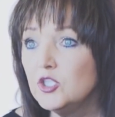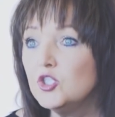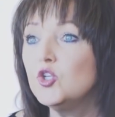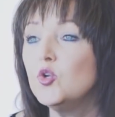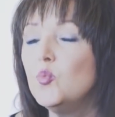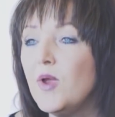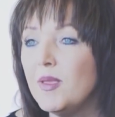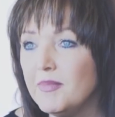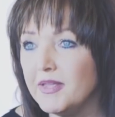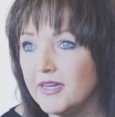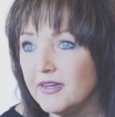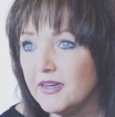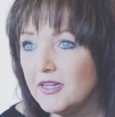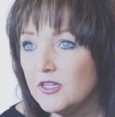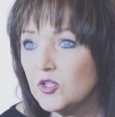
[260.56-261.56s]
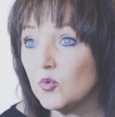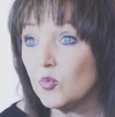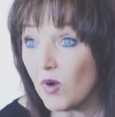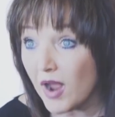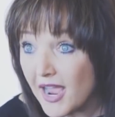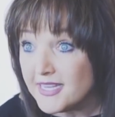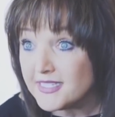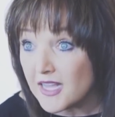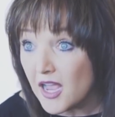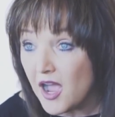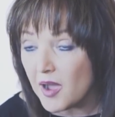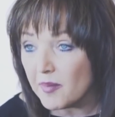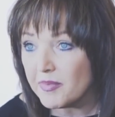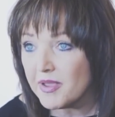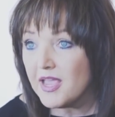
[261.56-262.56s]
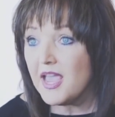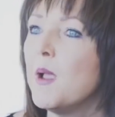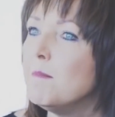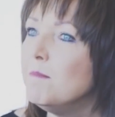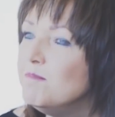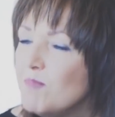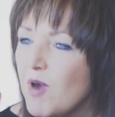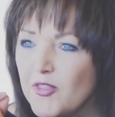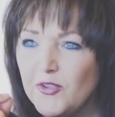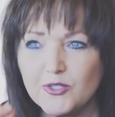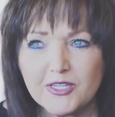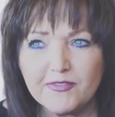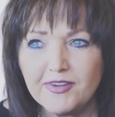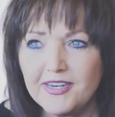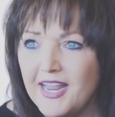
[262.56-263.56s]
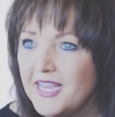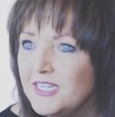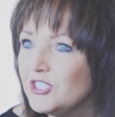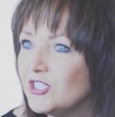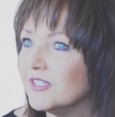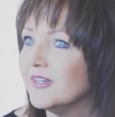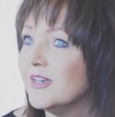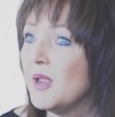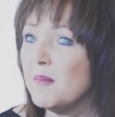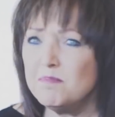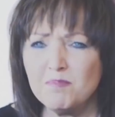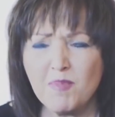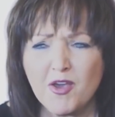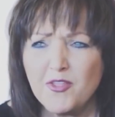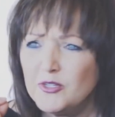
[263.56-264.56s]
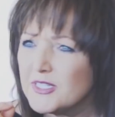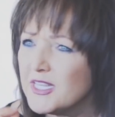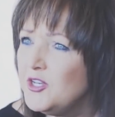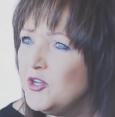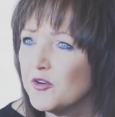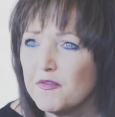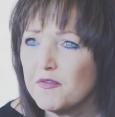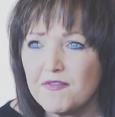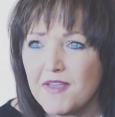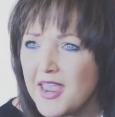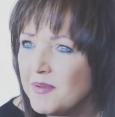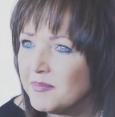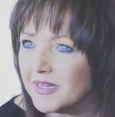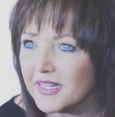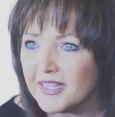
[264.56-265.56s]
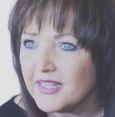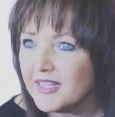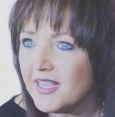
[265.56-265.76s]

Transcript: to women to rise up as mothers of a nation, mothers in your family.